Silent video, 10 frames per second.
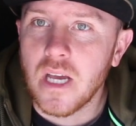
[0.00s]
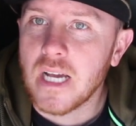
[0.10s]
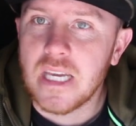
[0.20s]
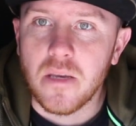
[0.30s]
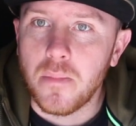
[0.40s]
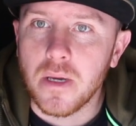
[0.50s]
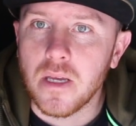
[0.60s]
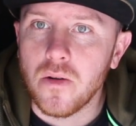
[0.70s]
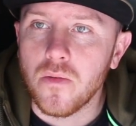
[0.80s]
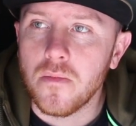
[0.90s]
I keep
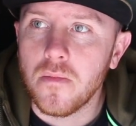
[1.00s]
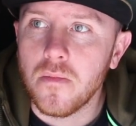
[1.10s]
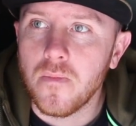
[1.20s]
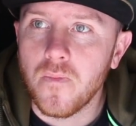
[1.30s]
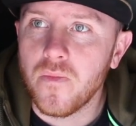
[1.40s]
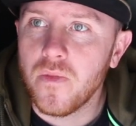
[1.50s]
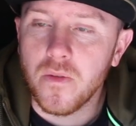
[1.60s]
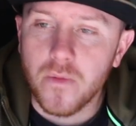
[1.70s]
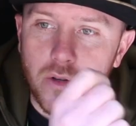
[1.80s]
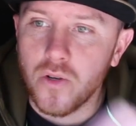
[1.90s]
picking up,
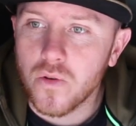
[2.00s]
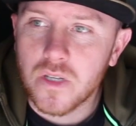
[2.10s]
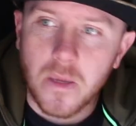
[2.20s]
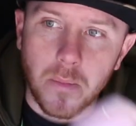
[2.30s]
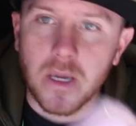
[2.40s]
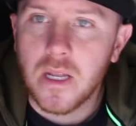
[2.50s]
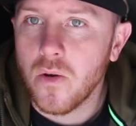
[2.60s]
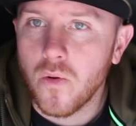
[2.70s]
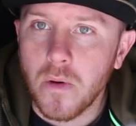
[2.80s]
the ducks keep picking it up.